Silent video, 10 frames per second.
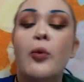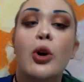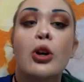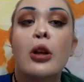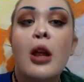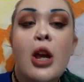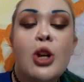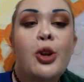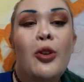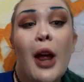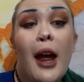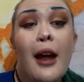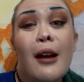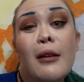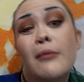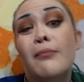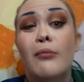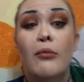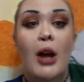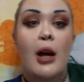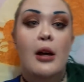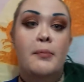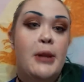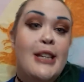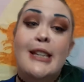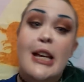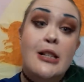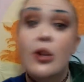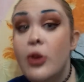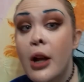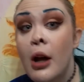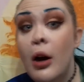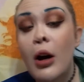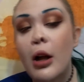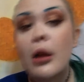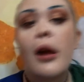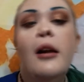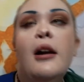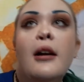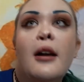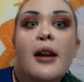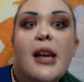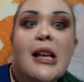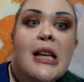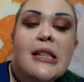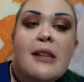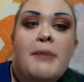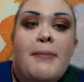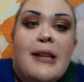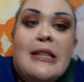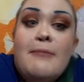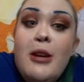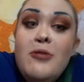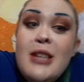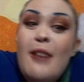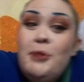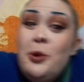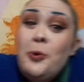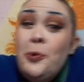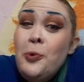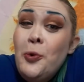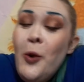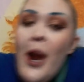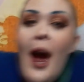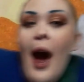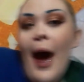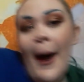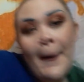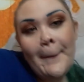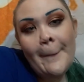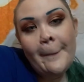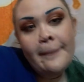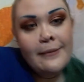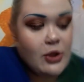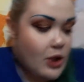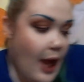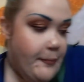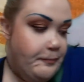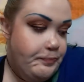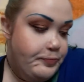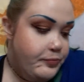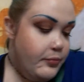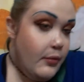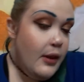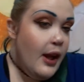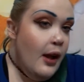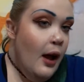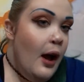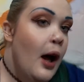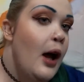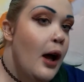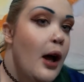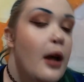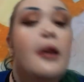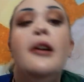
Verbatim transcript: will do like a plus size clothing haul, because I've been buying some cute stuff too. Um, so yeah. Uh,